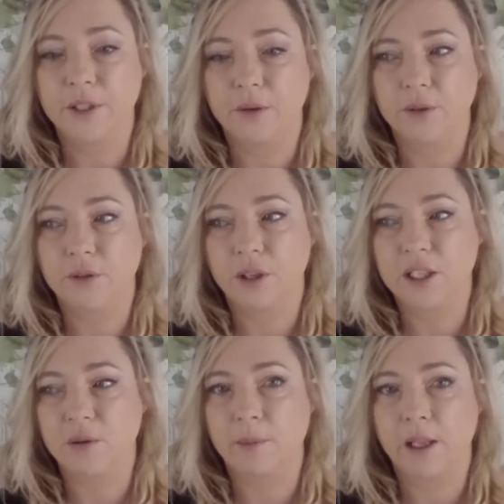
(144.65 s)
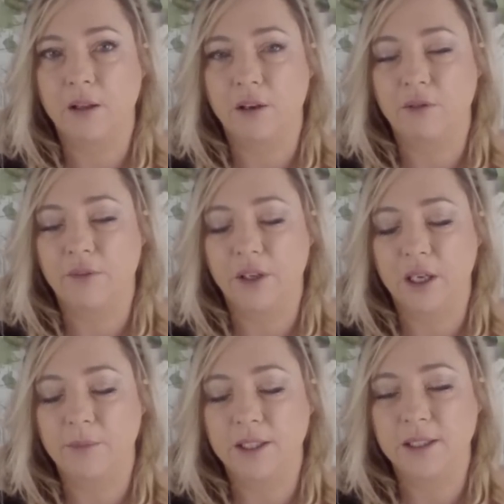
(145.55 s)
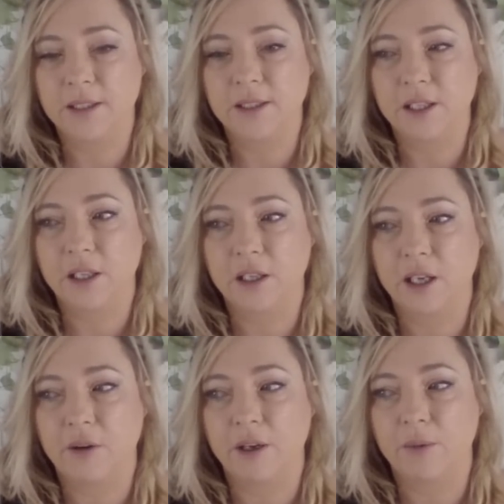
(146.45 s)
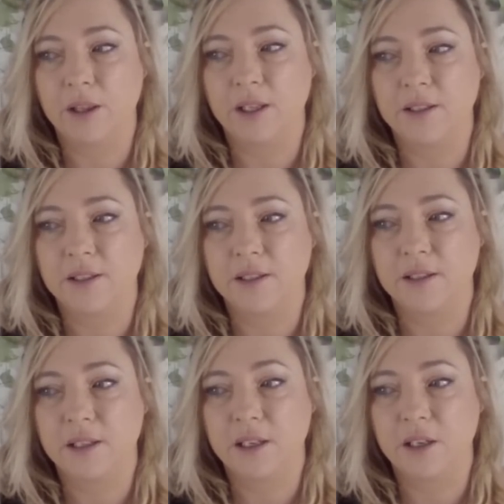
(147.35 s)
So it's swimming along the river, and I'm just going with this,